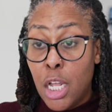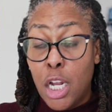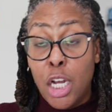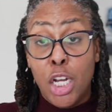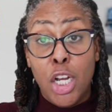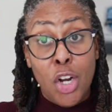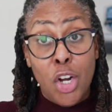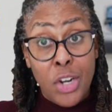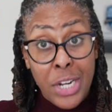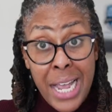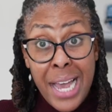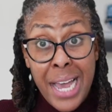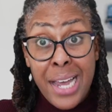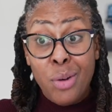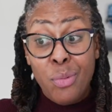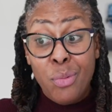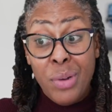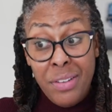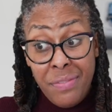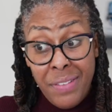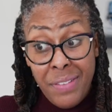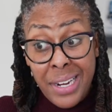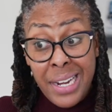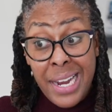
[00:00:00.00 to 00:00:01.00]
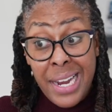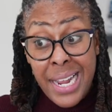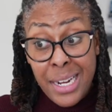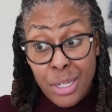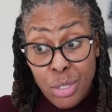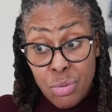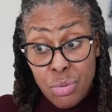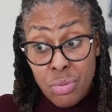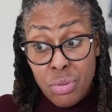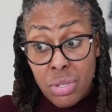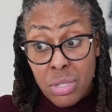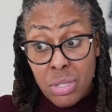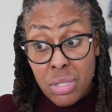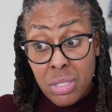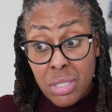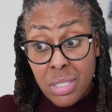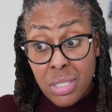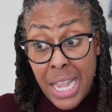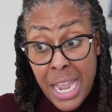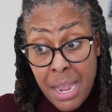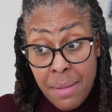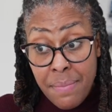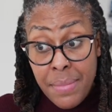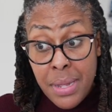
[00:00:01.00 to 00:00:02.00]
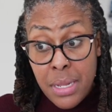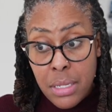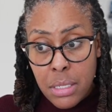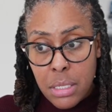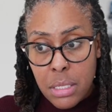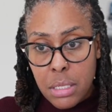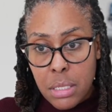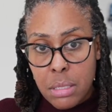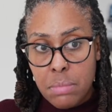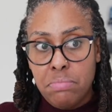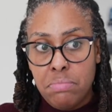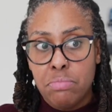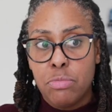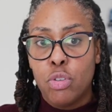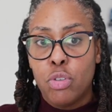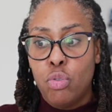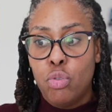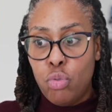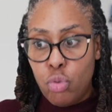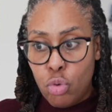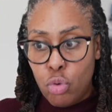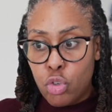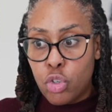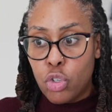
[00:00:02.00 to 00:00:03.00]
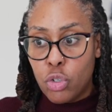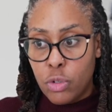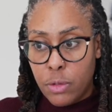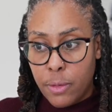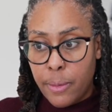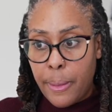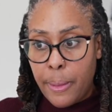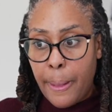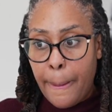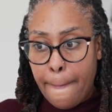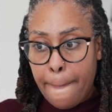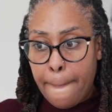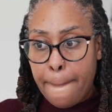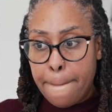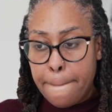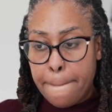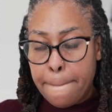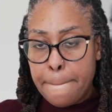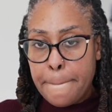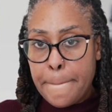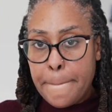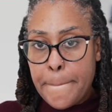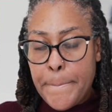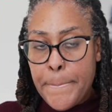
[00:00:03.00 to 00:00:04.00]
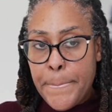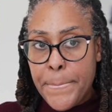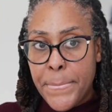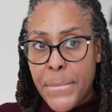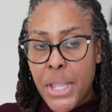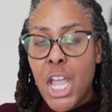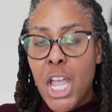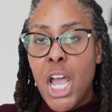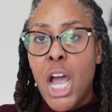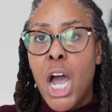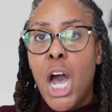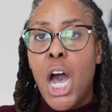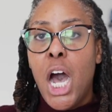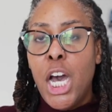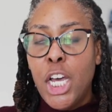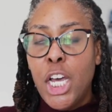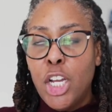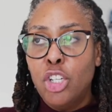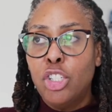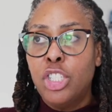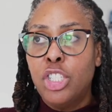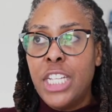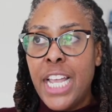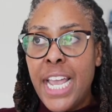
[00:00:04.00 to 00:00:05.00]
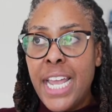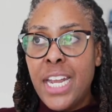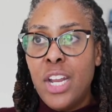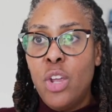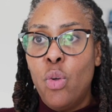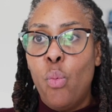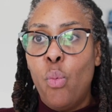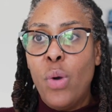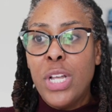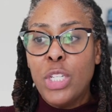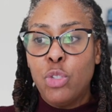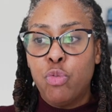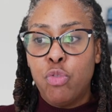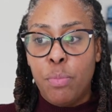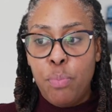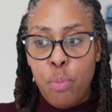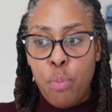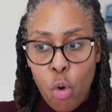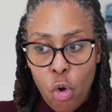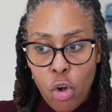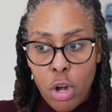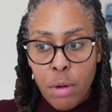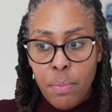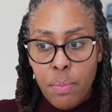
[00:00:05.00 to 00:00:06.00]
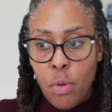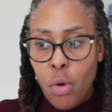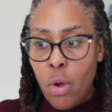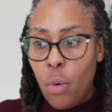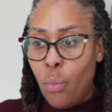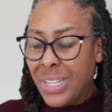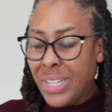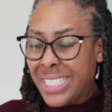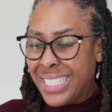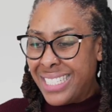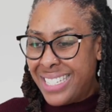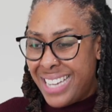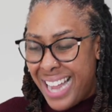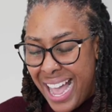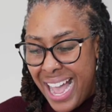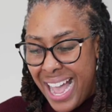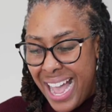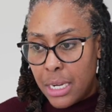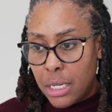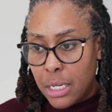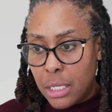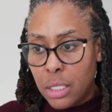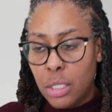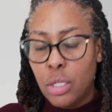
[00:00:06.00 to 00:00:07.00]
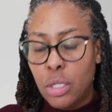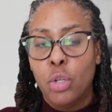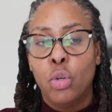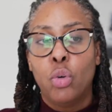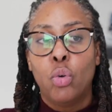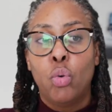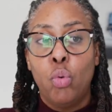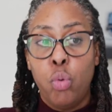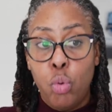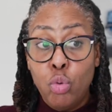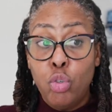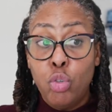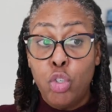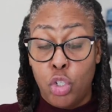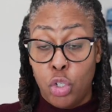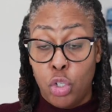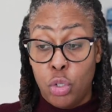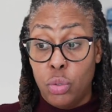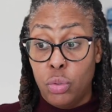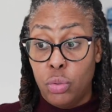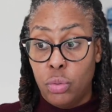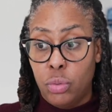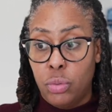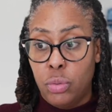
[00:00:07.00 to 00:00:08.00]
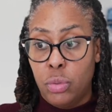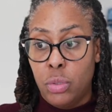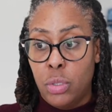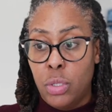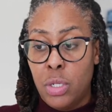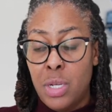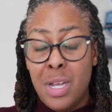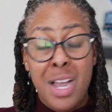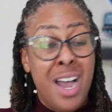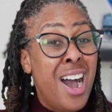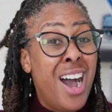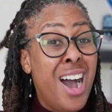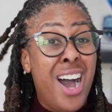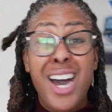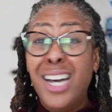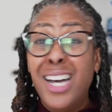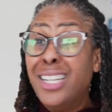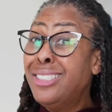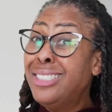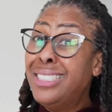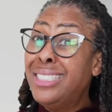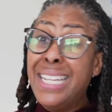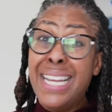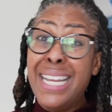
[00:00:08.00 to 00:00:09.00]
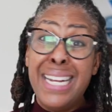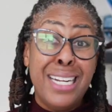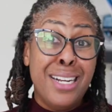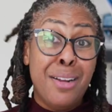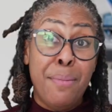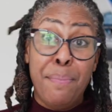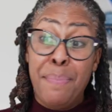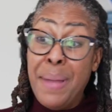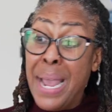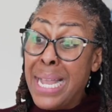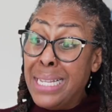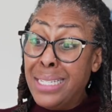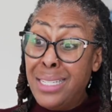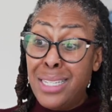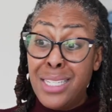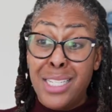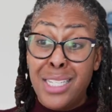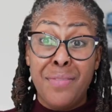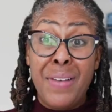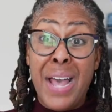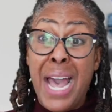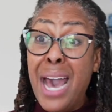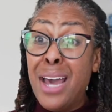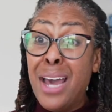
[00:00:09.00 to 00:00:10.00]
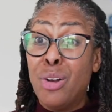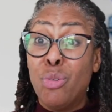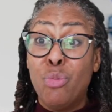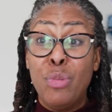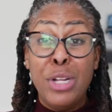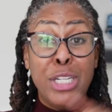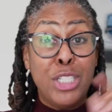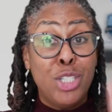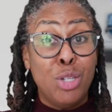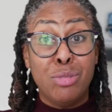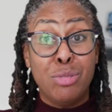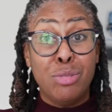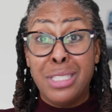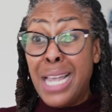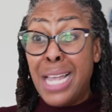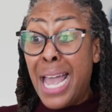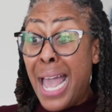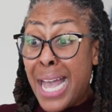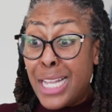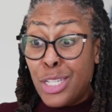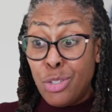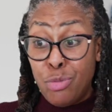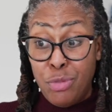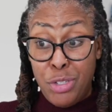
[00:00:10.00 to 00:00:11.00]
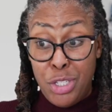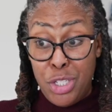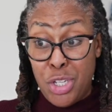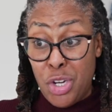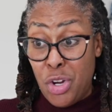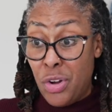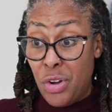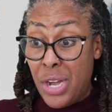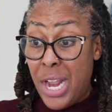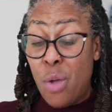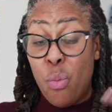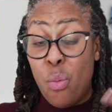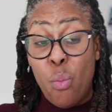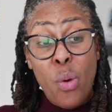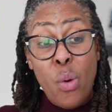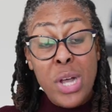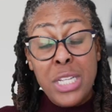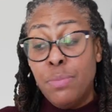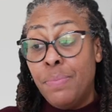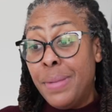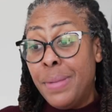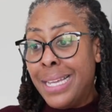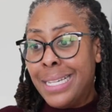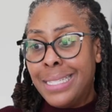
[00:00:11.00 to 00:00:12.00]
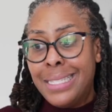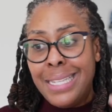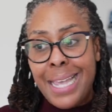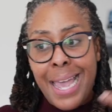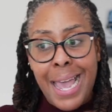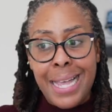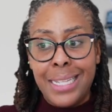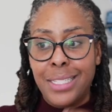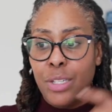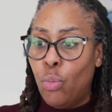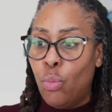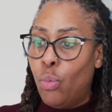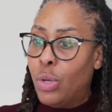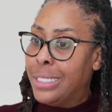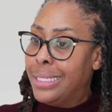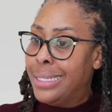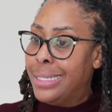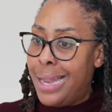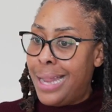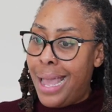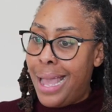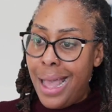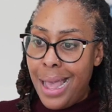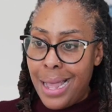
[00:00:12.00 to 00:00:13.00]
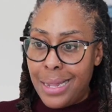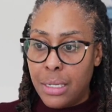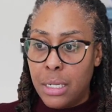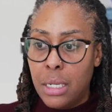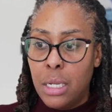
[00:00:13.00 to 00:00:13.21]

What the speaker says: Learning how to read financial statements, crucial. Understanding what's reportable and what's not, crucial. Understanding the basics of how to read your tax return and what's being taxed and what's not,